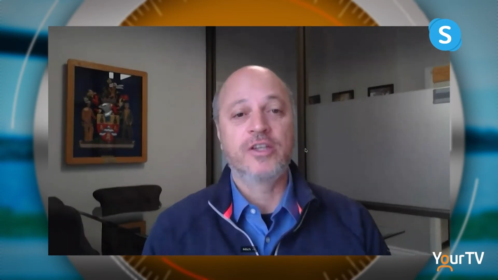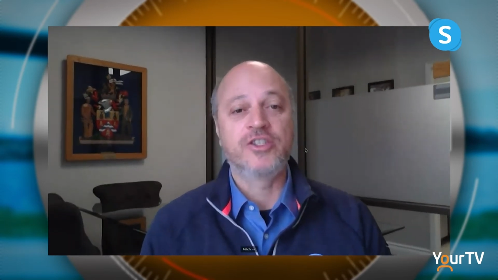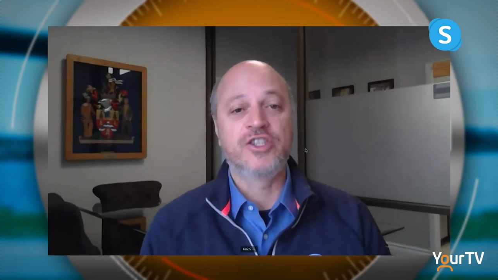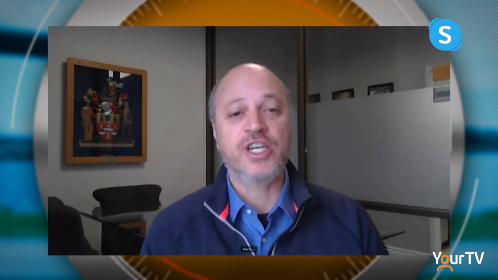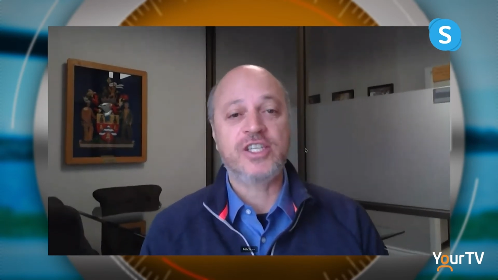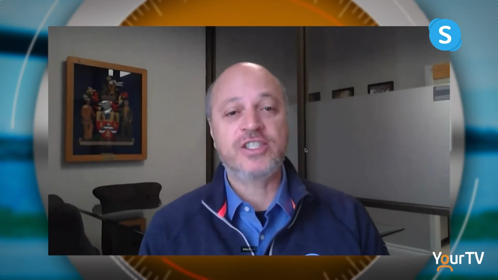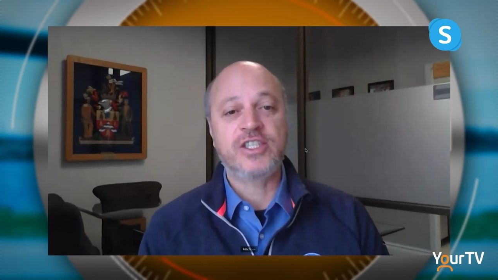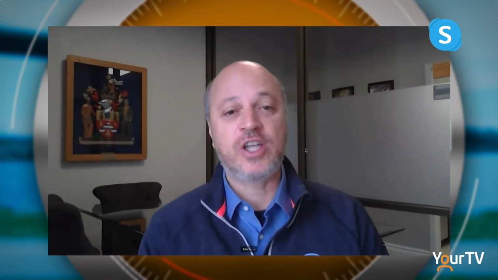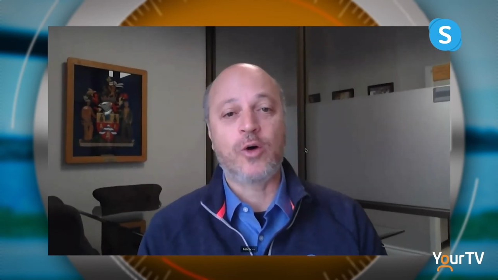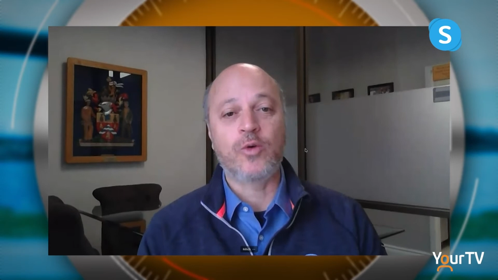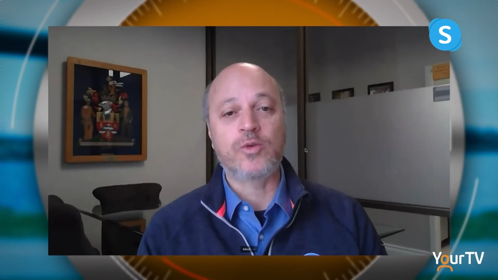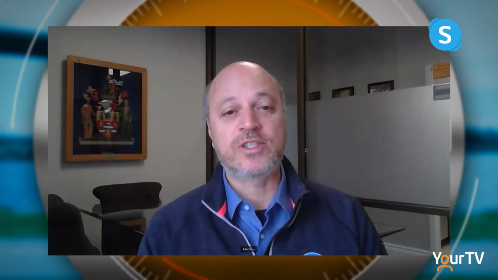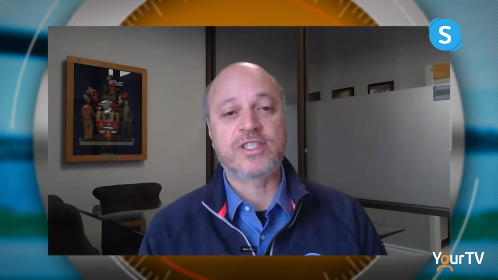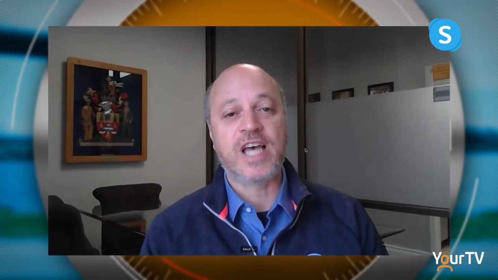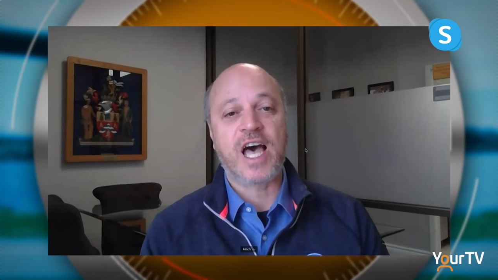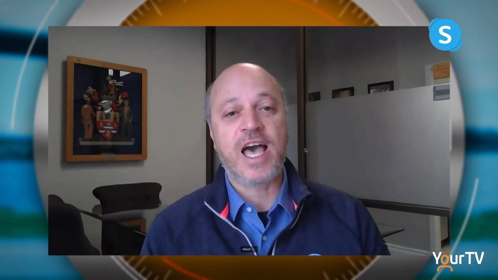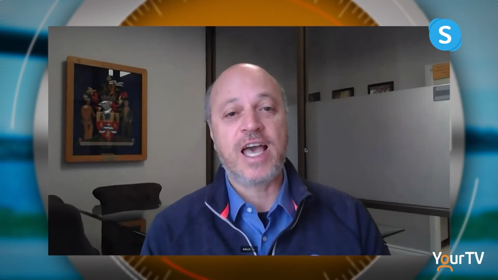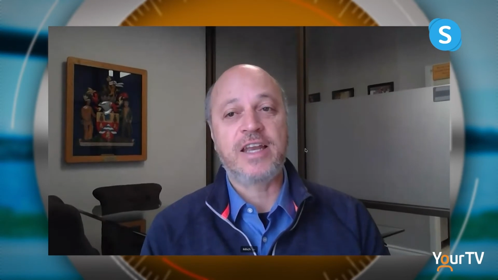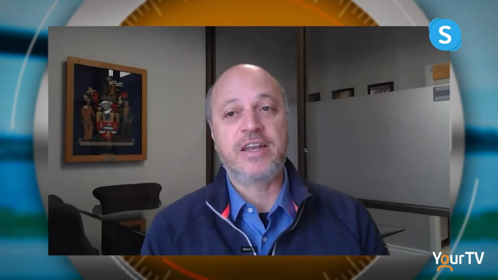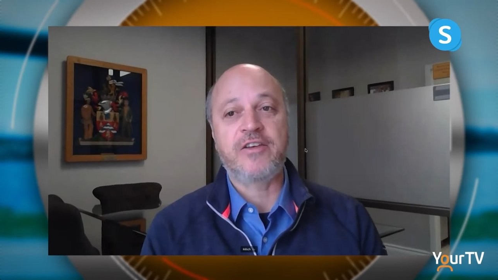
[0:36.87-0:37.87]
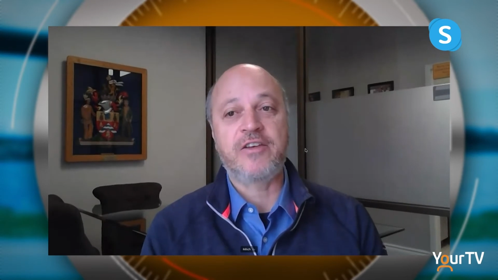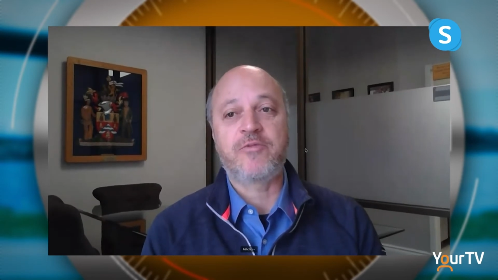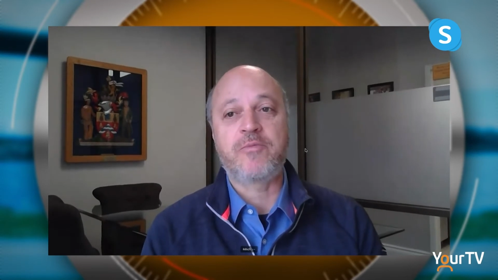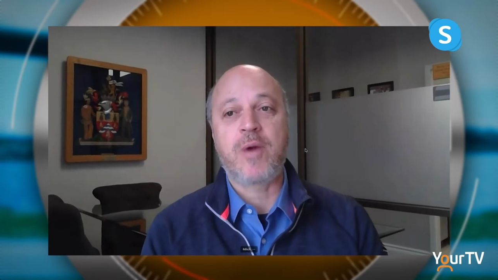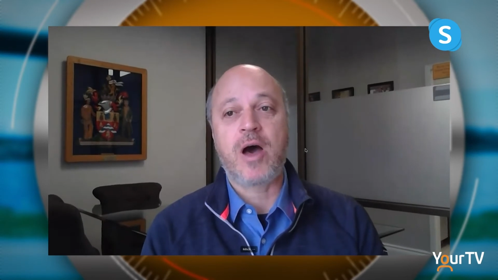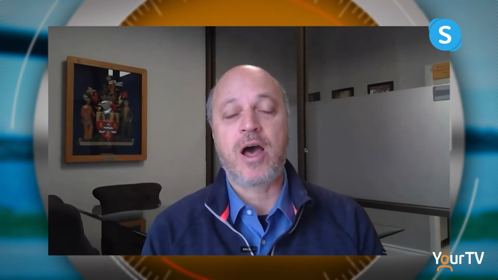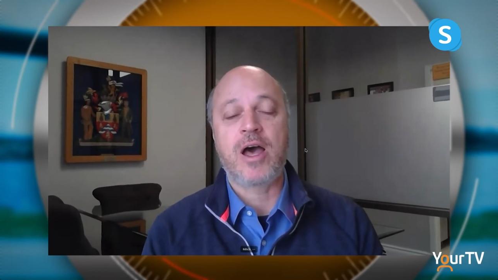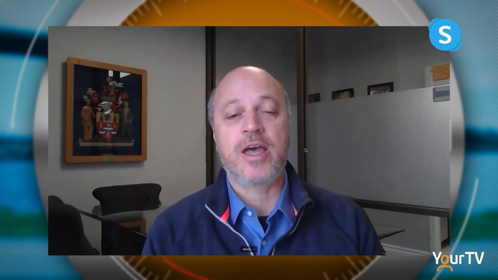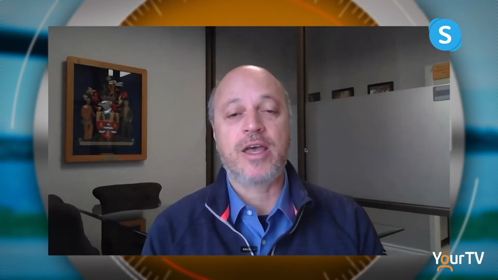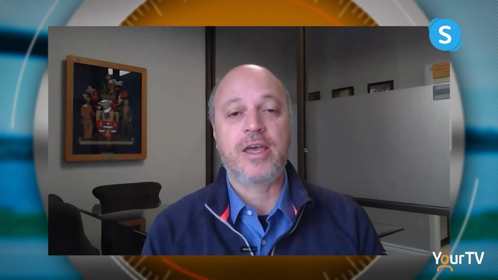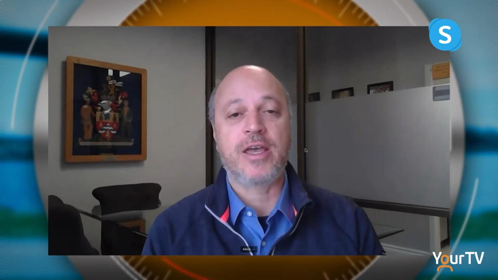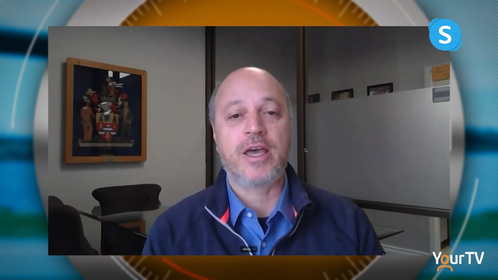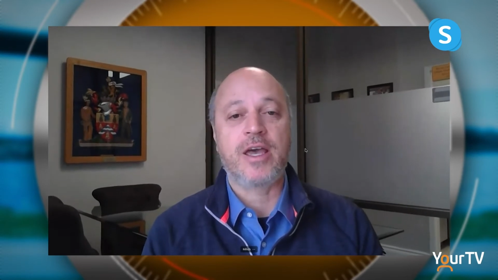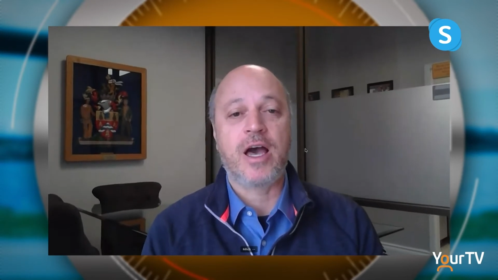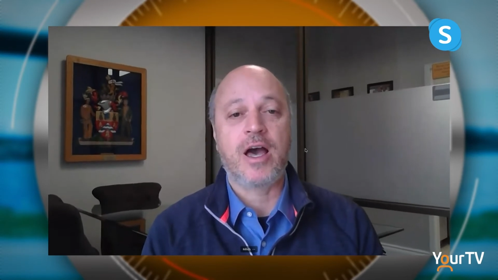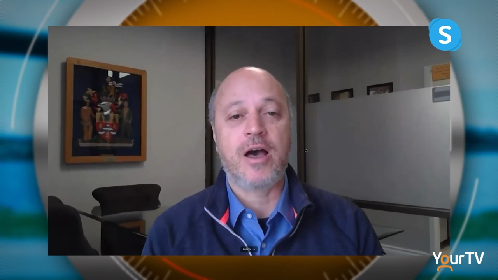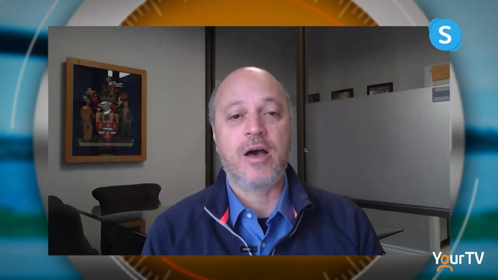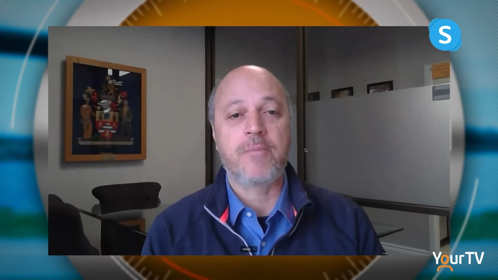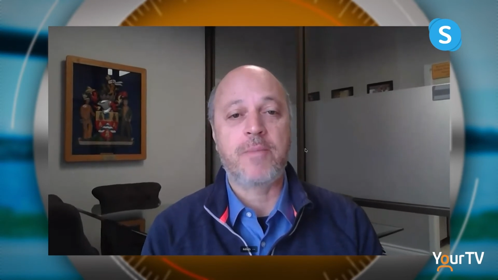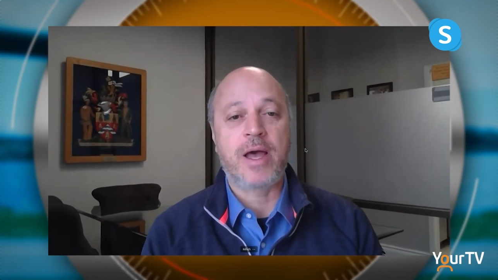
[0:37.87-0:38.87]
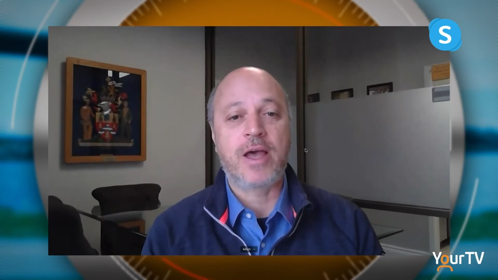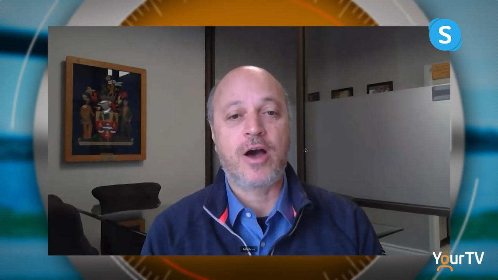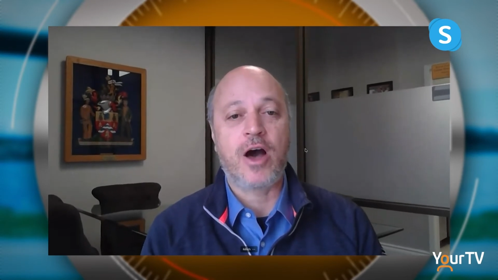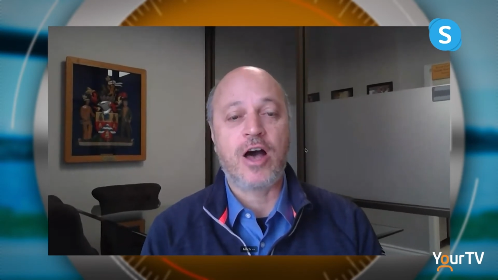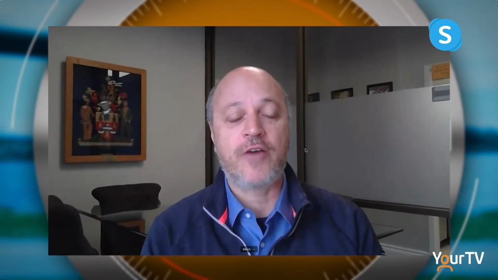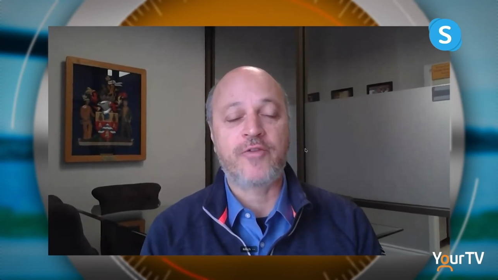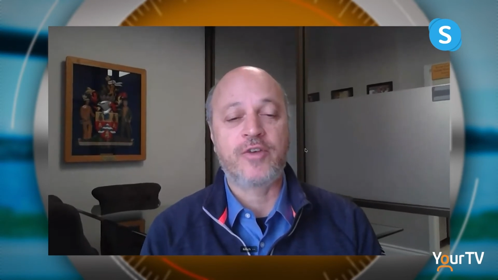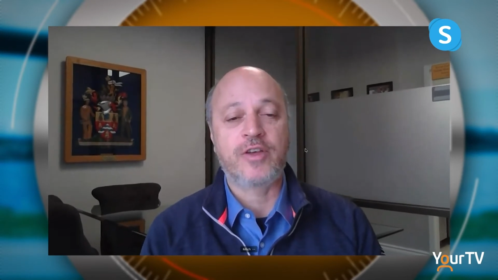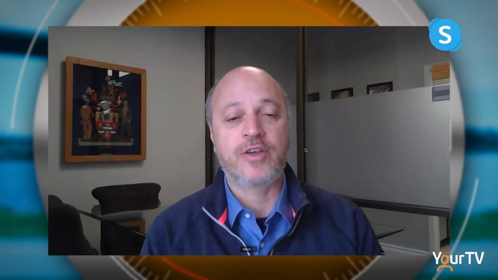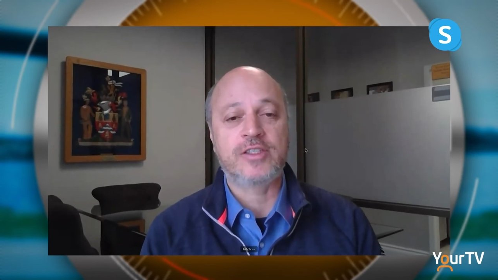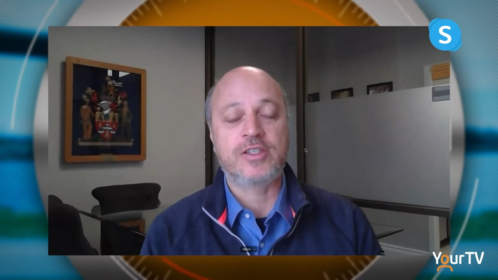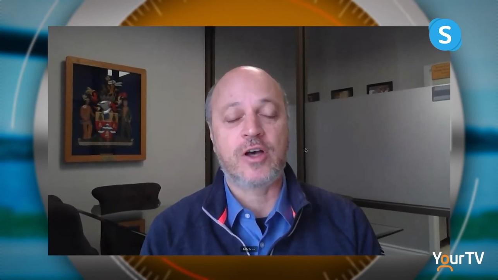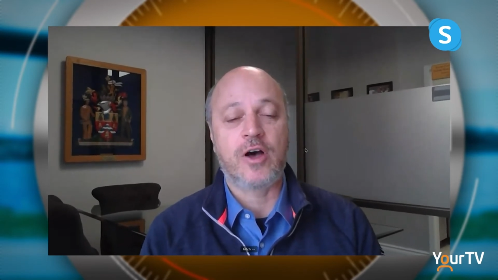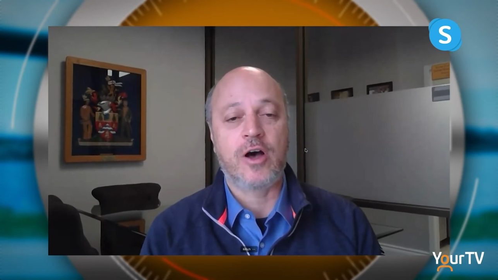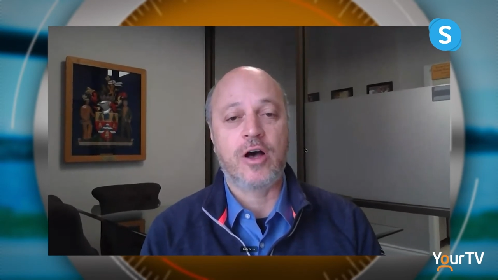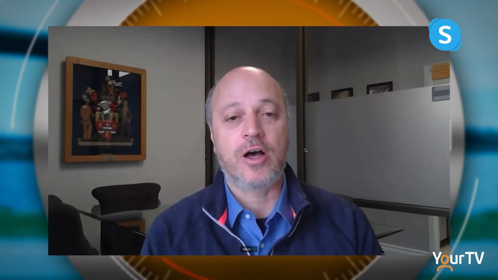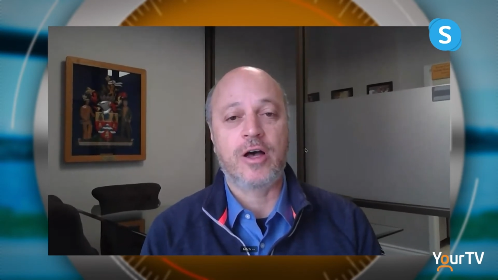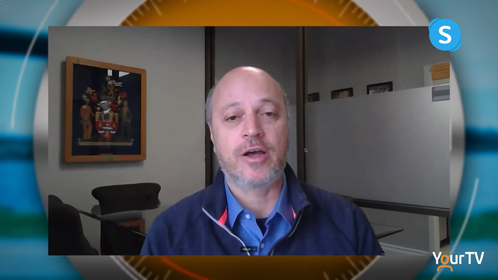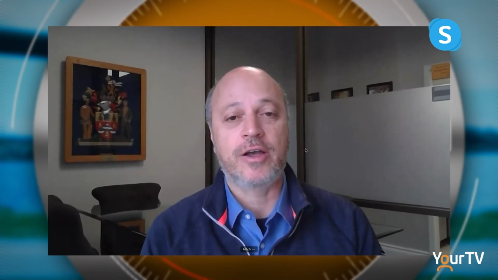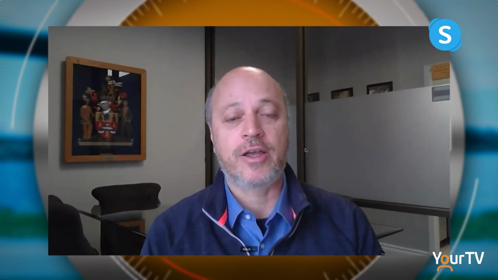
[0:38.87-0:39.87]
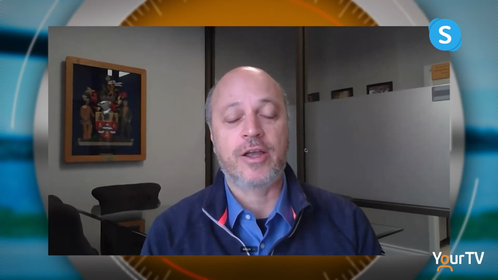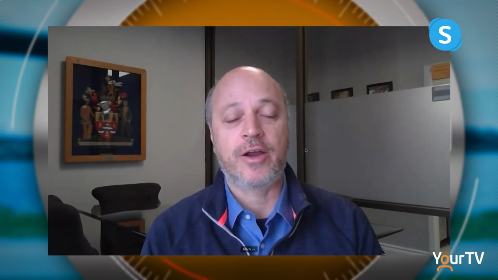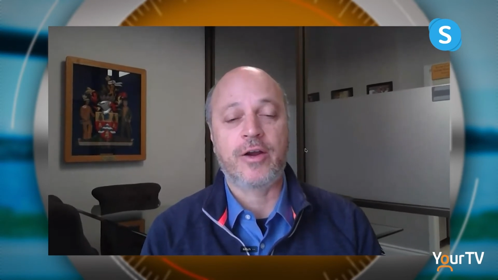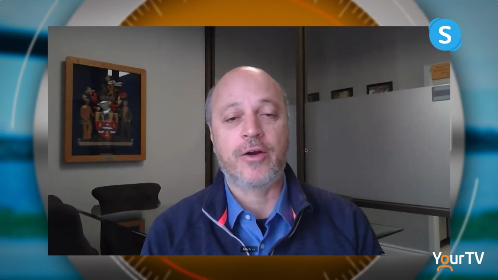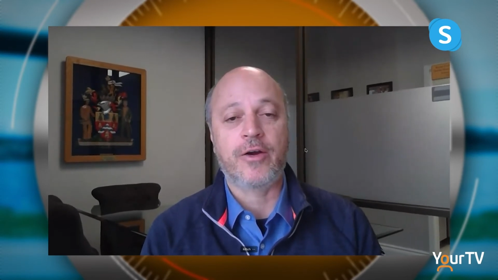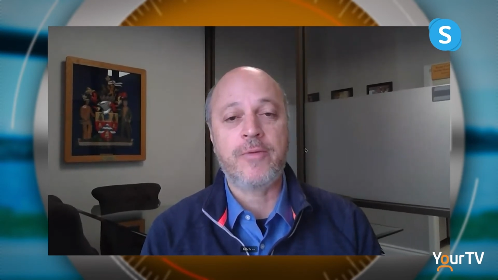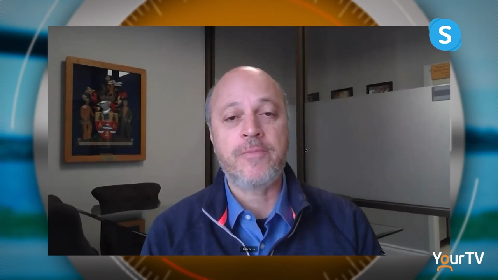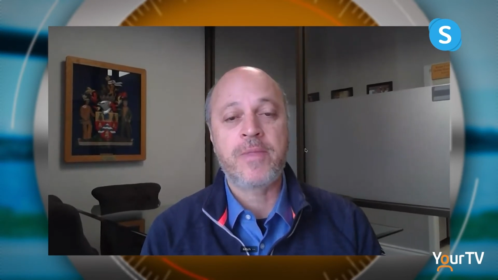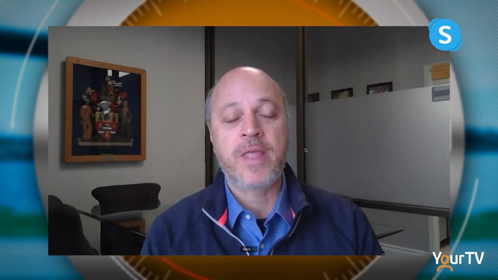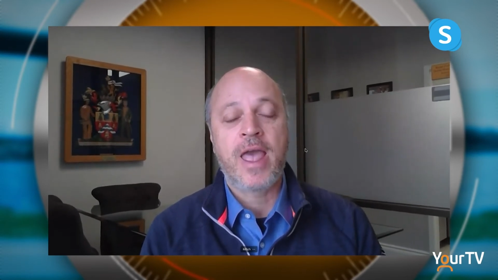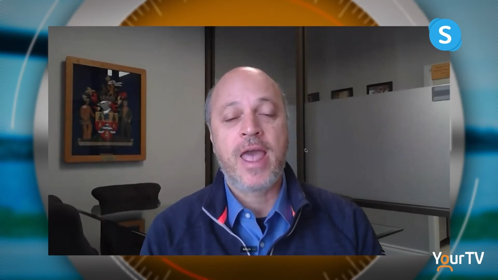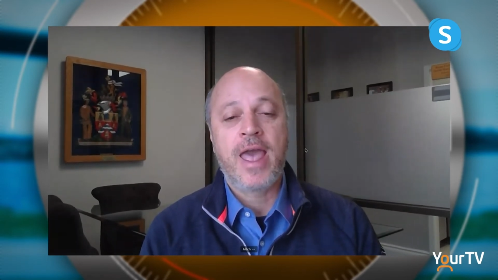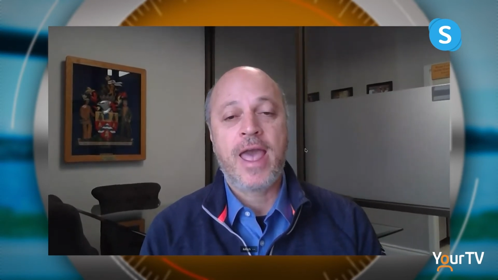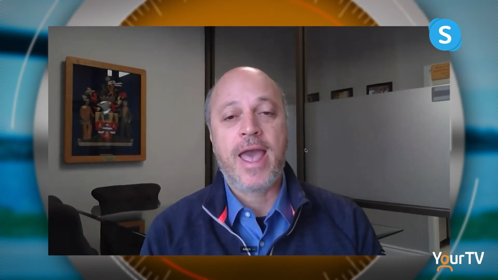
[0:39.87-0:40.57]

just outside of my office here,